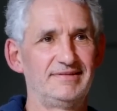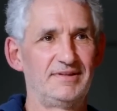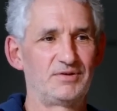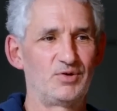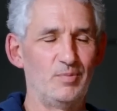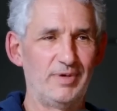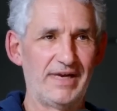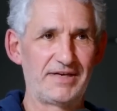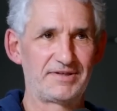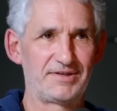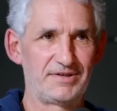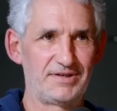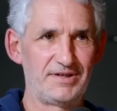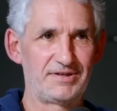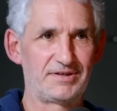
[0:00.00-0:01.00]
It's called
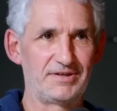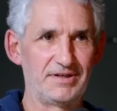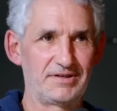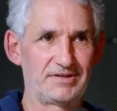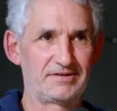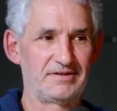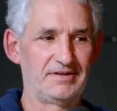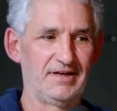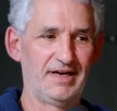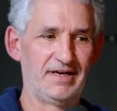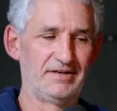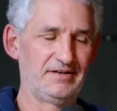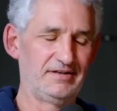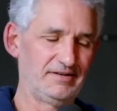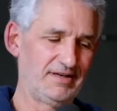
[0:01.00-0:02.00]
blastocystis,
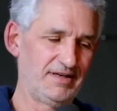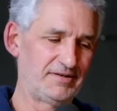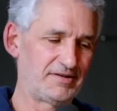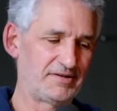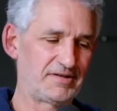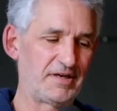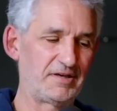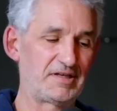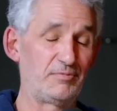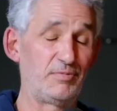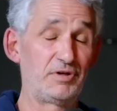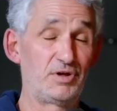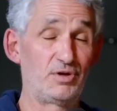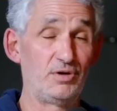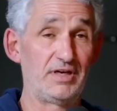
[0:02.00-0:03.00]
and it's associated
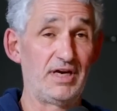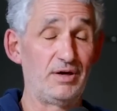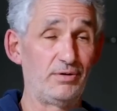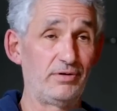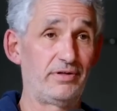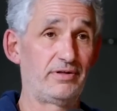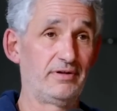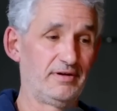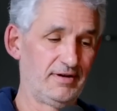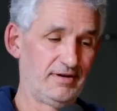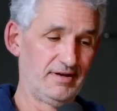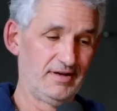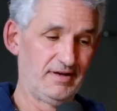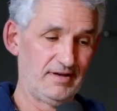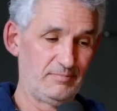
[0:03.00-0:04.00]
with good health,
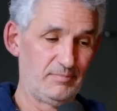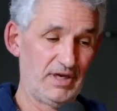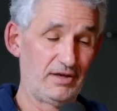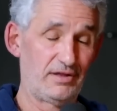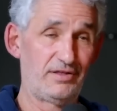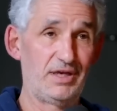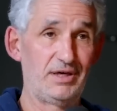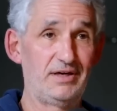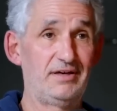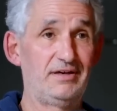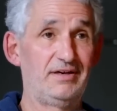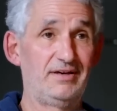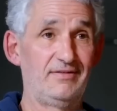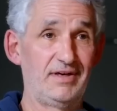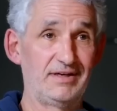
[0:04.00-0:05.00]
being
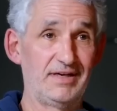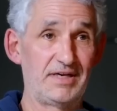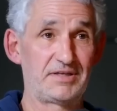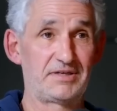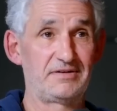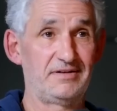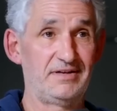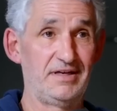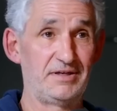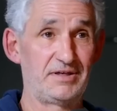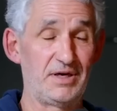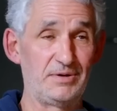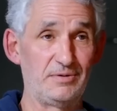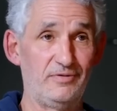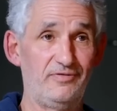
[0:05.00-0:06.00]
thinner, having less
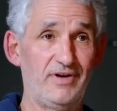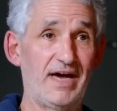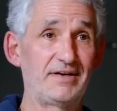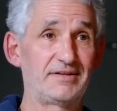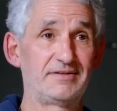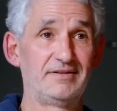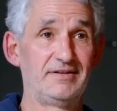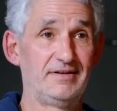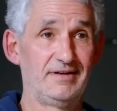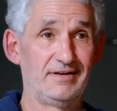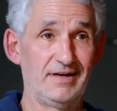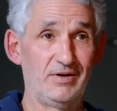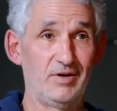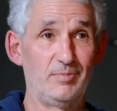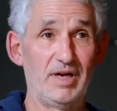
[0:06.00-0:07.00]
internal fat,
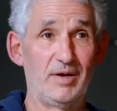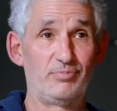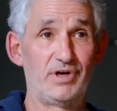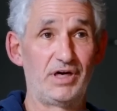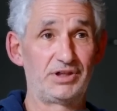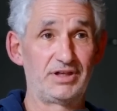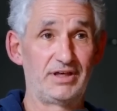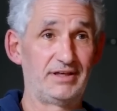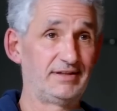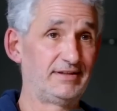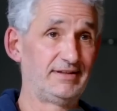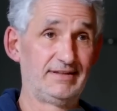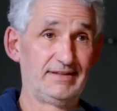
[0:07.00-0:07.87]
lower blood pressure.